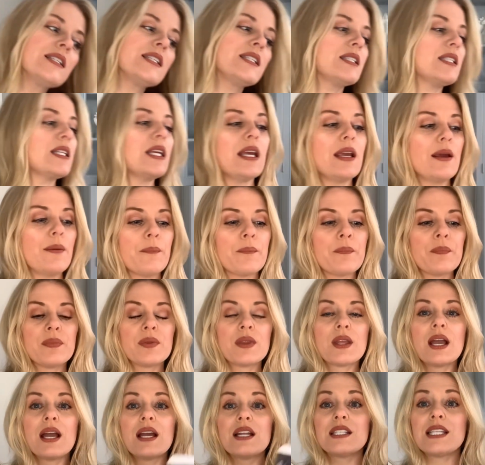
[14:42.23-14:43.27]
see,
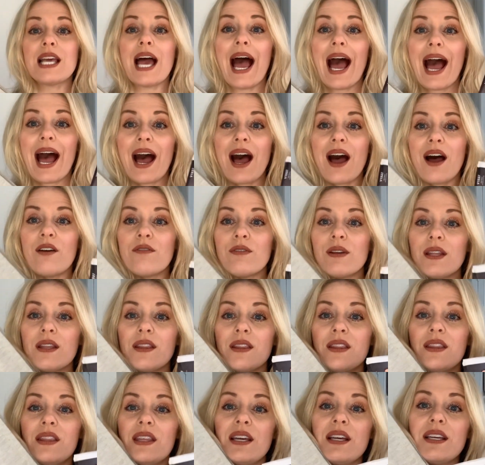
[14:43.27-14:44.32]
to have
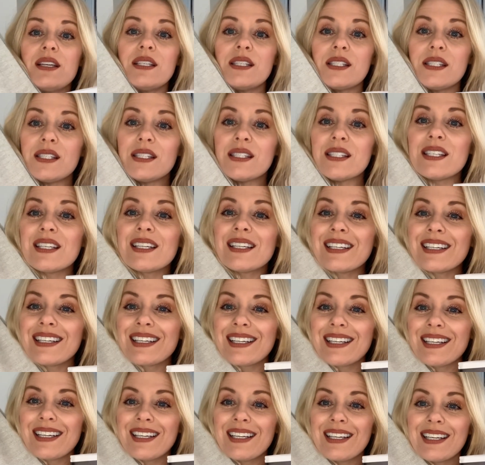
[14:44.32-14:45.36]
this
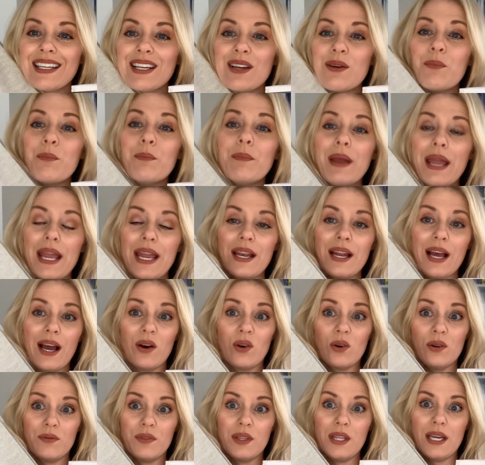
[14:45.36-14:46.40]
made out
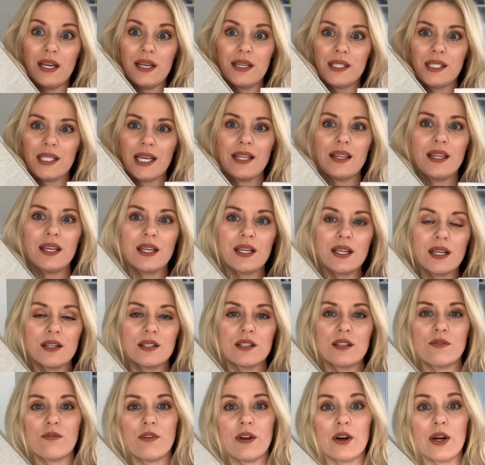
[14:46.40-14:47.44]
of this. I think it is
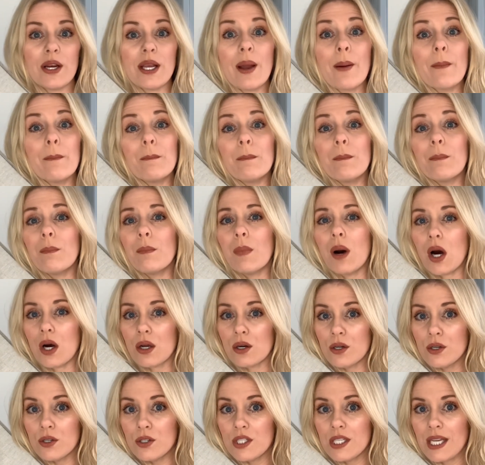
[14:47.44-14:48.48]
a very
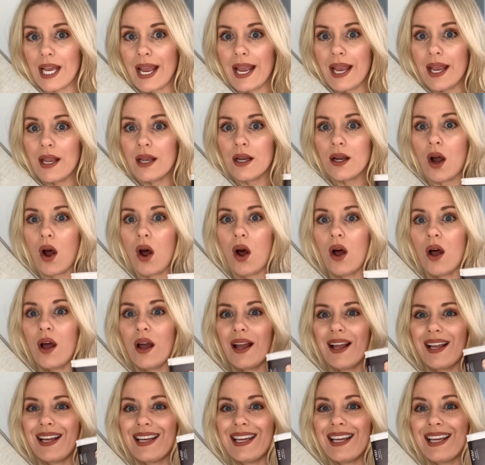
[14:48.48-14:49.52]
modern take
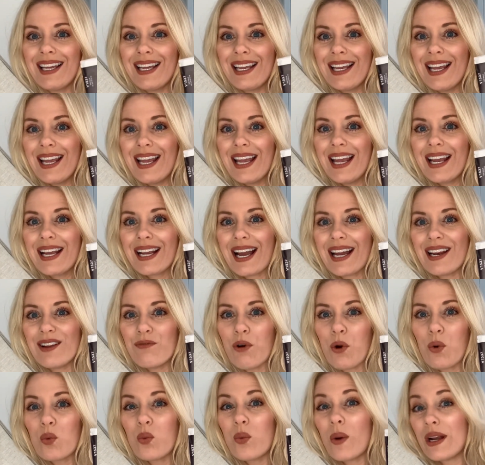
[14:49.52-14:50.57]
on kind of a
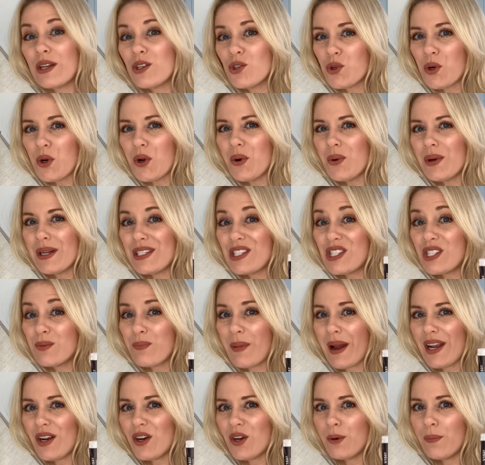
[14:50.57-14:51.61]
retro
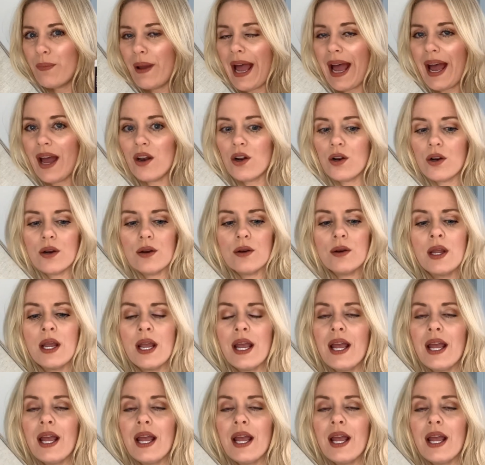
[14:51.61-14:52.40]
inspired pattern.